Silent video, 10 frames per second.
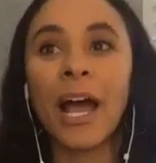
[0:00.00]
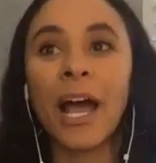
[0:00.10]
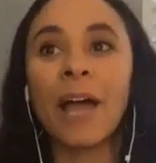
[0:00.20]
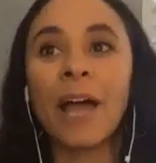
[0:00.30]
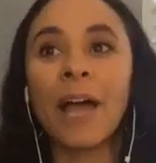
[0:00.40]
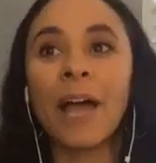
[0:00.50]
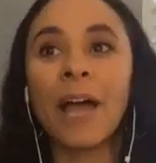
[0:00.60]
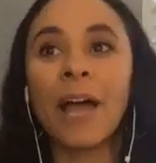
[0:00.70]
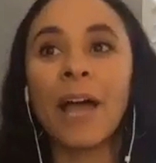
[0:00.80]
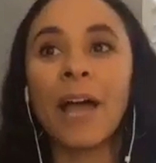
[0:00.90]
I love
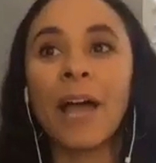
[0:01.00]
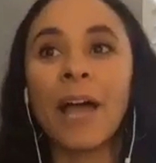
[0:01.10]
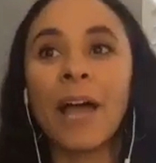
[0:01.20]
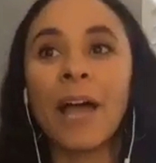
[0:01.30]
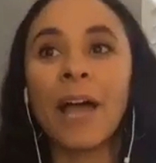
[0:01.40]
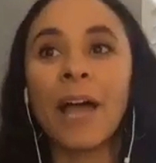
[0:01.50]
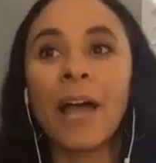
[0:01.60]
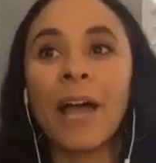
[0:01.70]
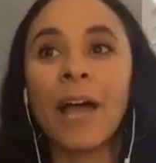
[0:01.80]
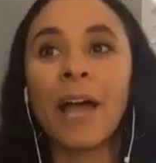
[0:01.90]
connecting people and
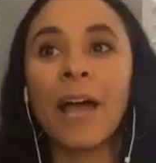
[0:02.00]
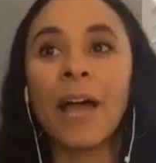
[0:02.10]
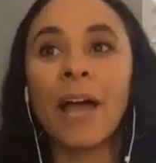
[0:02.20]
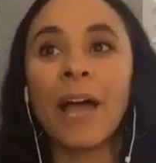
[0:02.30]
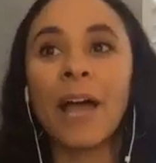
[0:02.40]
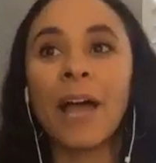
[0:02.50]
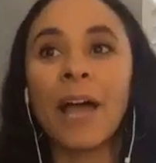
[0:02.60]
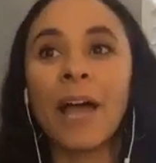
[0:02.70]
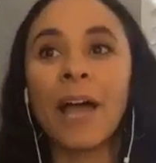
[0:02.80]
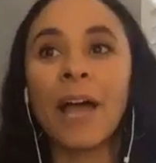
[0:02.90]
making those
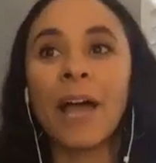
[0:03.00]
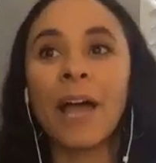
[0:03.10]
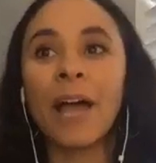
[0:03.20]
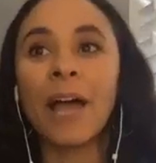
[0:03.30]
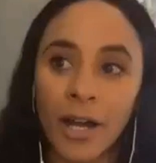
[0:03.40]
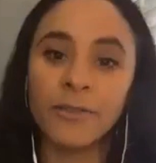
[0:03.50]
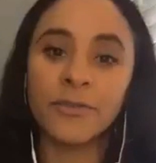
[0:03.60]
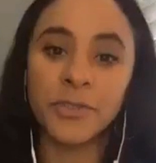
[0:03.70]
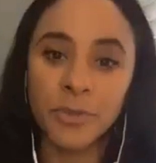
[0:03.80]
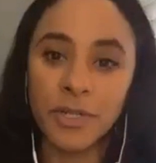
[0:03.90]
introductions bring me a lot
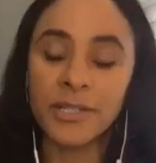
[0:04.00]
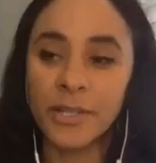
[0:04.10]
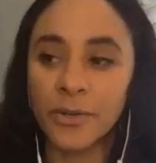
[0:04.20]
of joy.